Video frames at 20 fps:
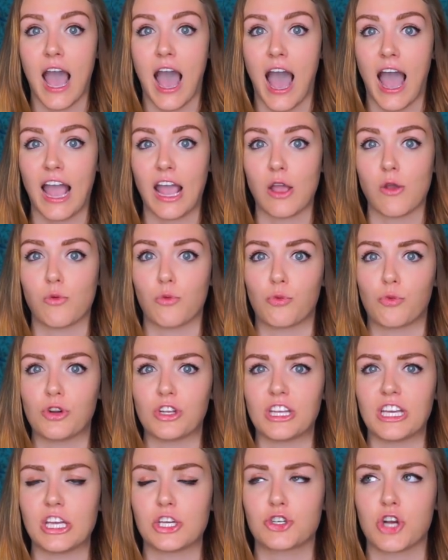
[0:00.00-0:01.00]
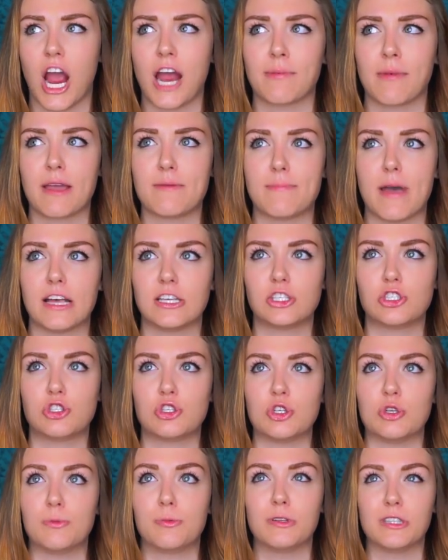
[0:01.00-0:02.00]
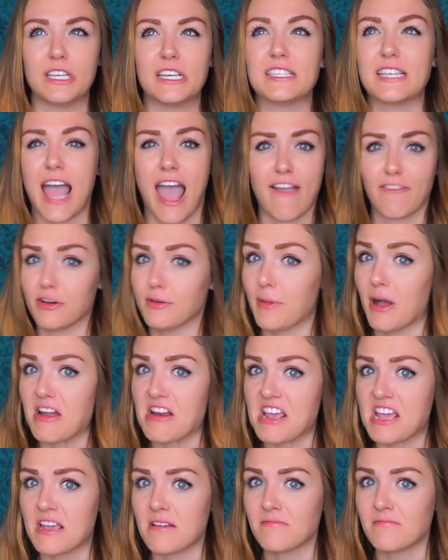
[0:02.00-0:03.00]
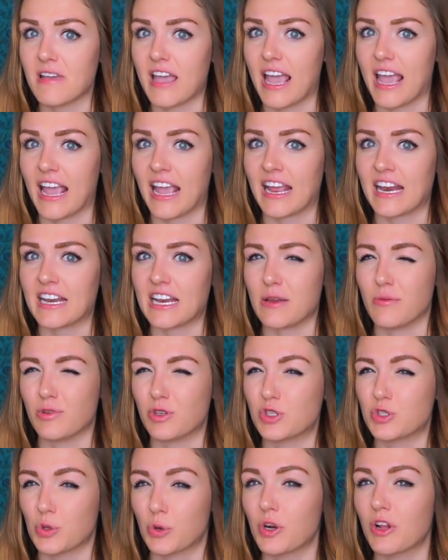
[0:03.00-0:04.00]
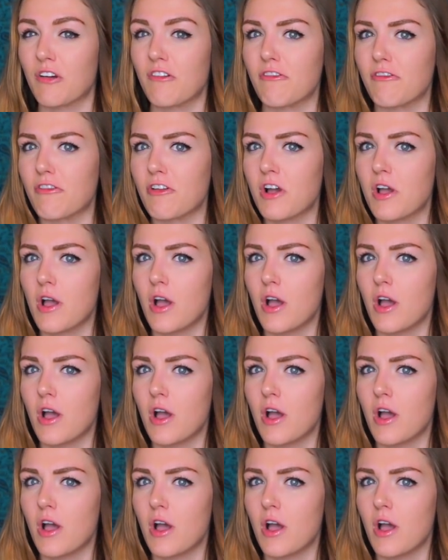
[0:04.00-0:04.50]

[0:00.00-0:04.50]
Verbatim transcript: I really tried my best to please everybody, and it was sort of